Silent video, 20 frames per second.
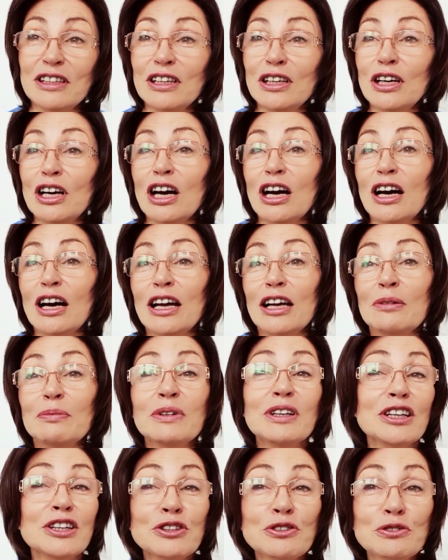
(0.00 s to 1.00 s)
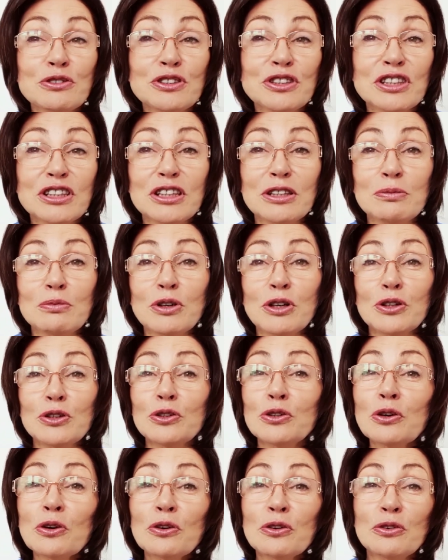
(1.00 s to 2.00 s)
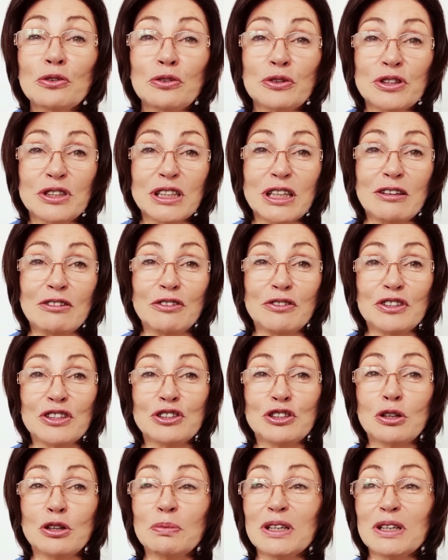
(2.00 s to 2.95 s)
I am interested in what your thoughts are on this topic,